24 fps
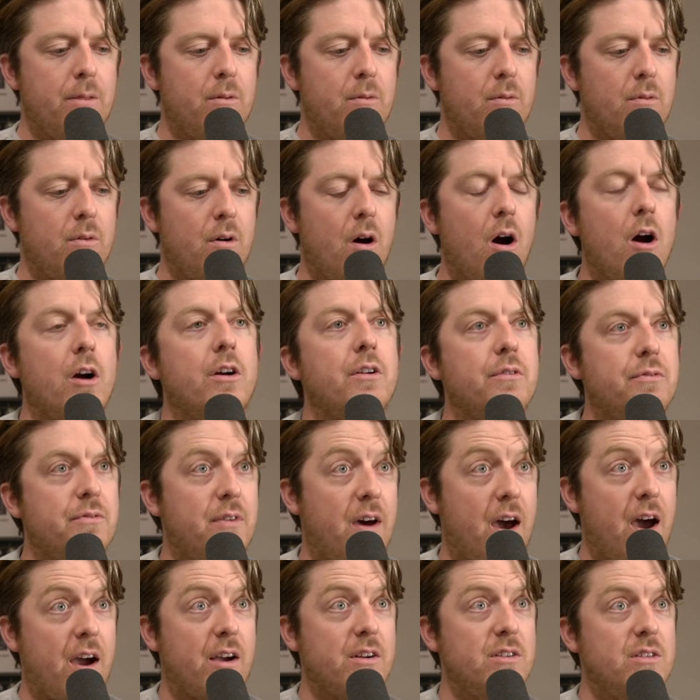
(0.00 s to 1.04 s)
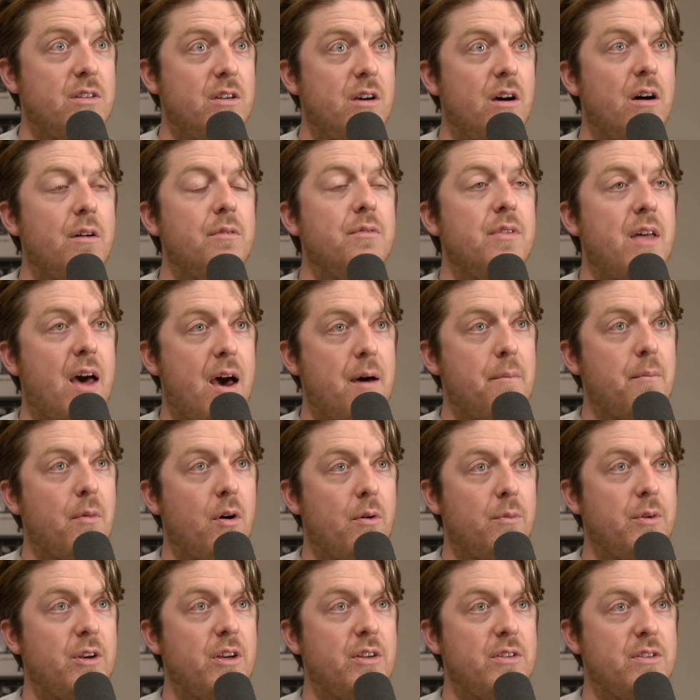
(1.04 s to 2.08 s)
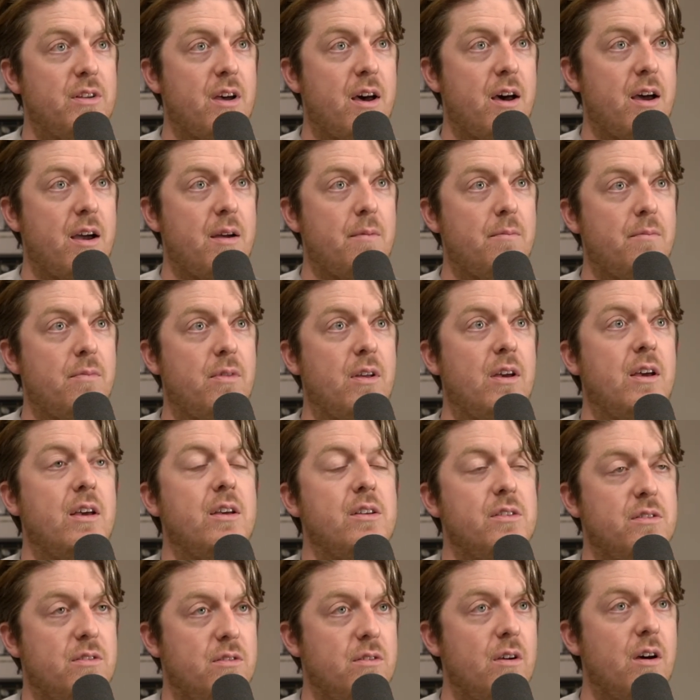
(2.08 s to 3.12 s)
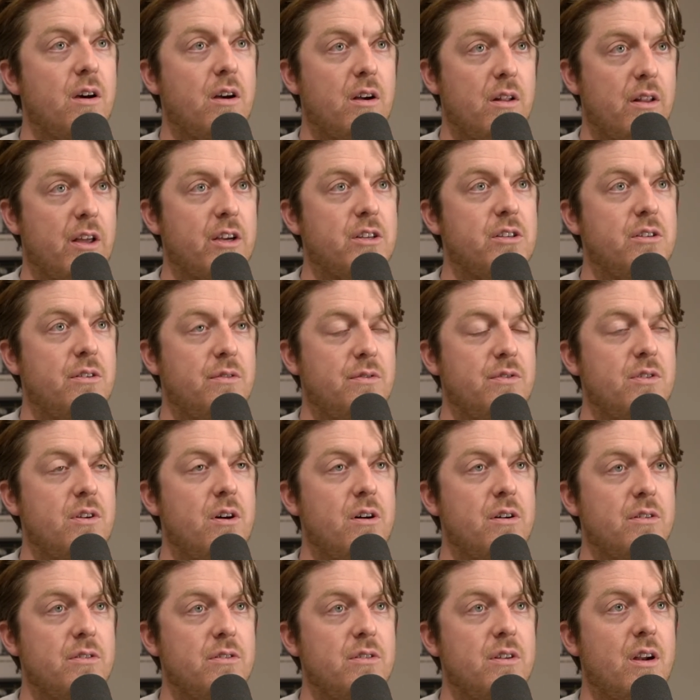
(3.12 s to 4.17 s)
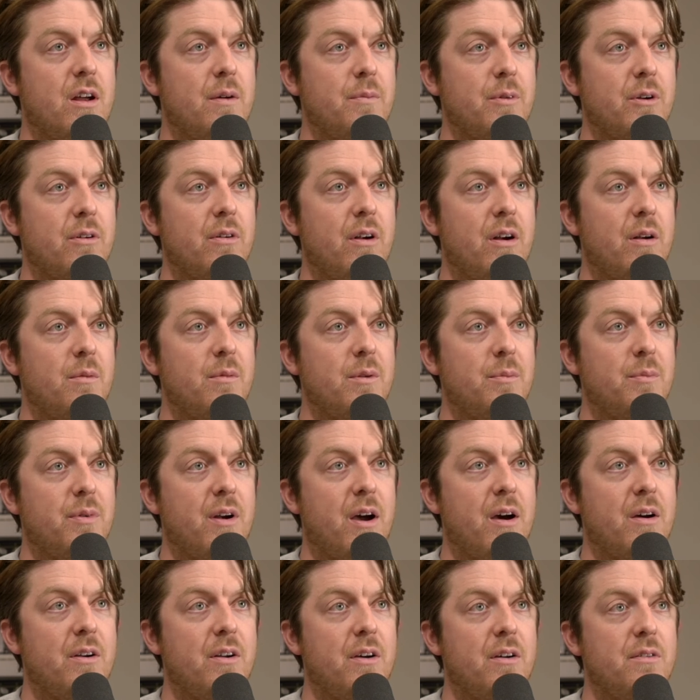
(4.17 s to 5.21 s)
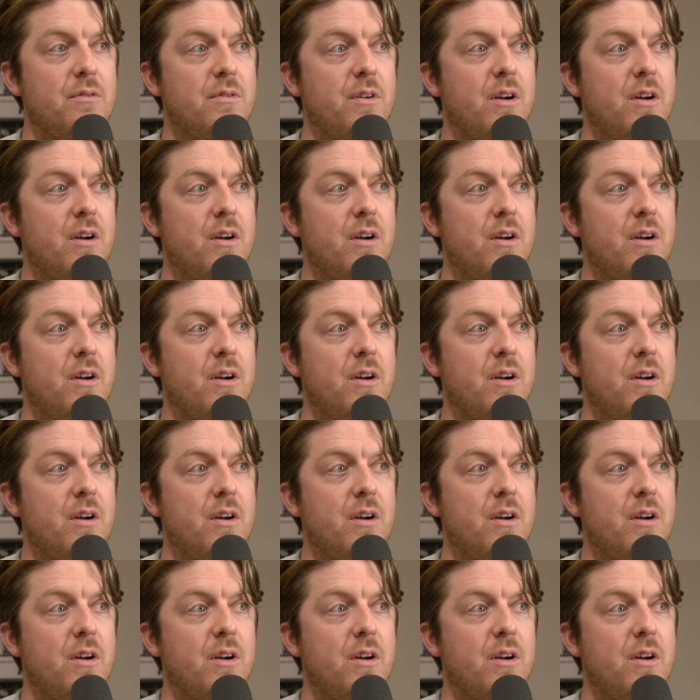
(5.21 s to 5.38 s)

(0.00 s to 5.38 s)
artifact of that moment in time that is a collection of songs that I'm incredibly proud of.